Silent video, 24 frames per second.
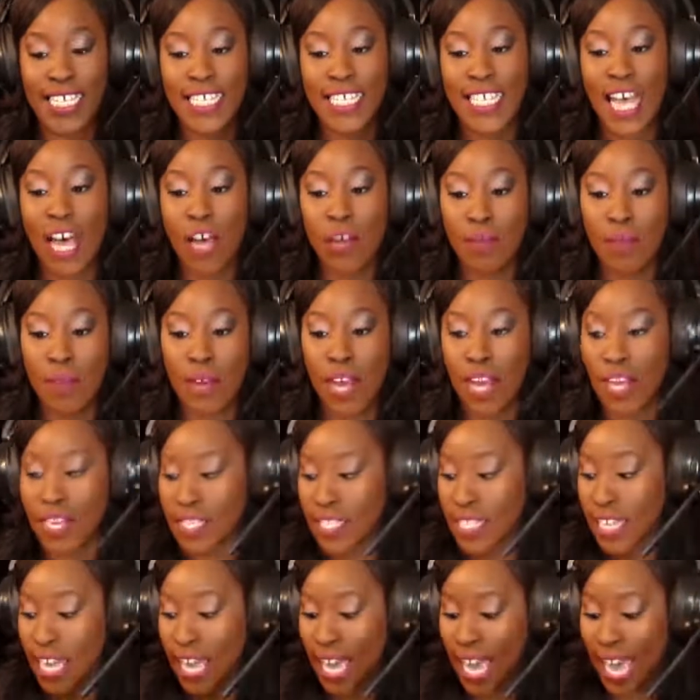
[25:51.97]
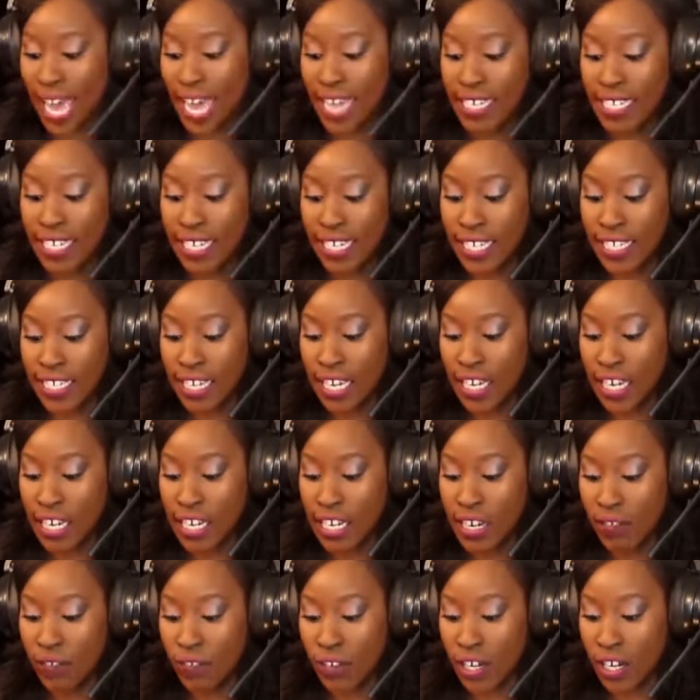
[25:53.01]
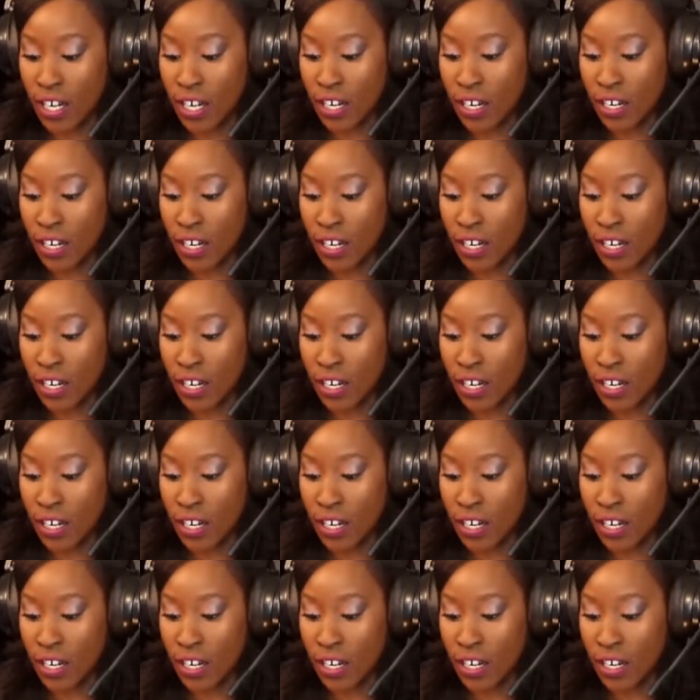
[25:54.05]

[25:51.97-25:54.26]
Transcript: Soundbox has like a ton of different